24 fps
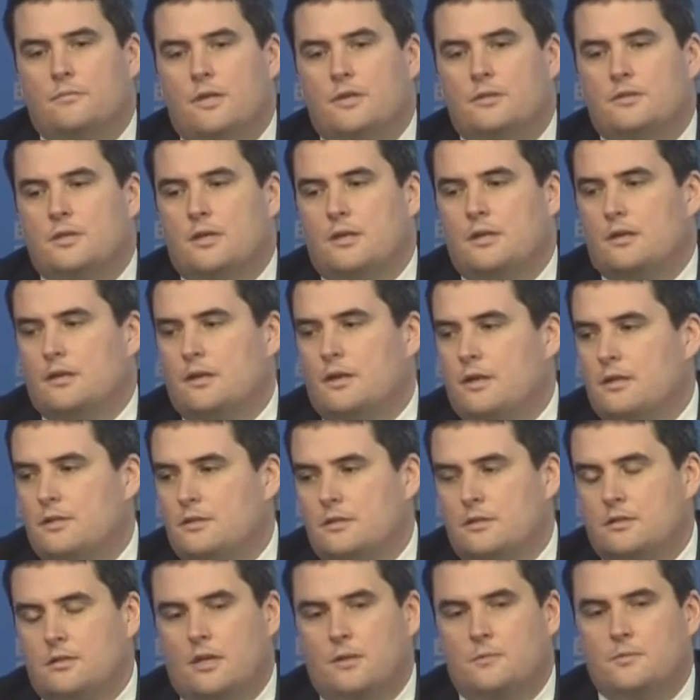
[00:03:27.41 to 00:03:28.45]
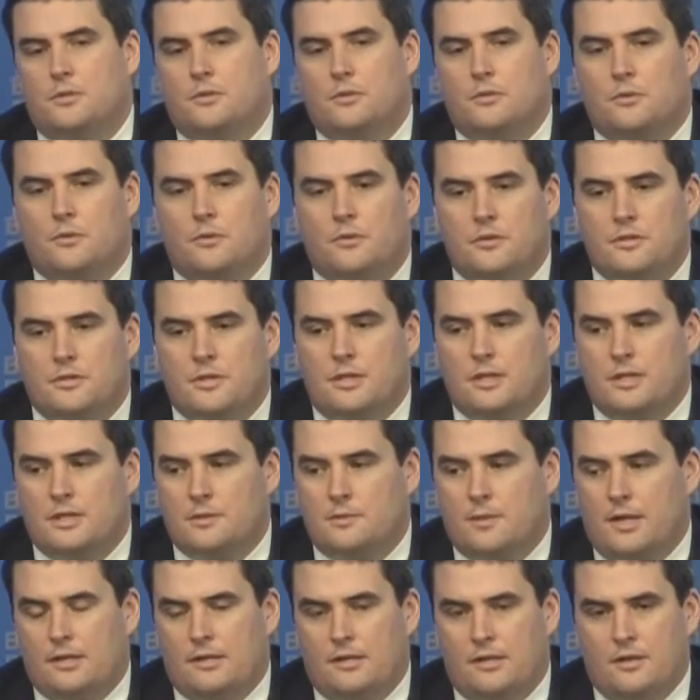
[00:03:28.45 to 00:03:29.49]
you know sending their kids to the same schools and
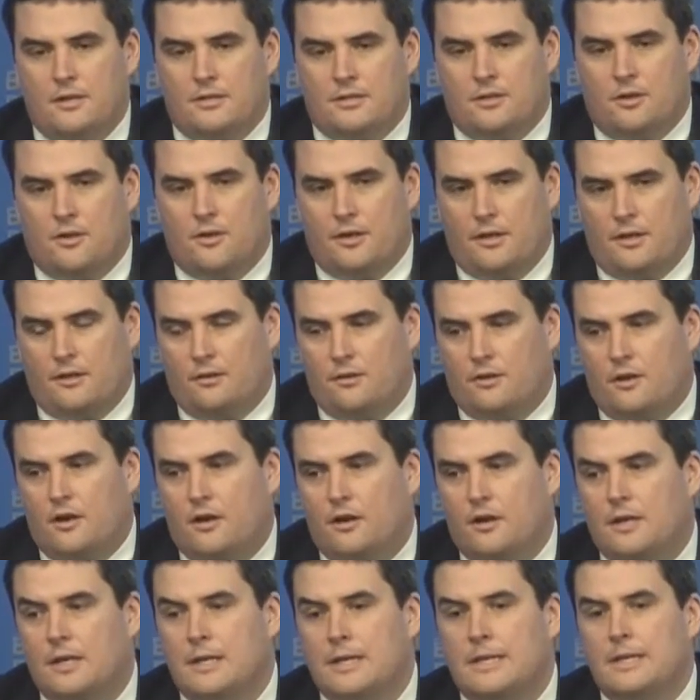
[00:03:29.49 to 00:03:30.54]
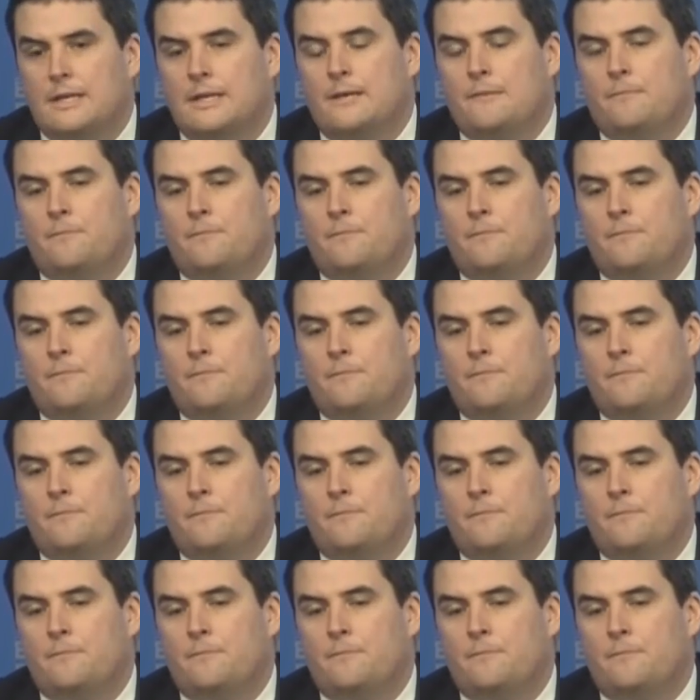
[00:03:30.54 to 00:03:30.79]
expecting us to all get along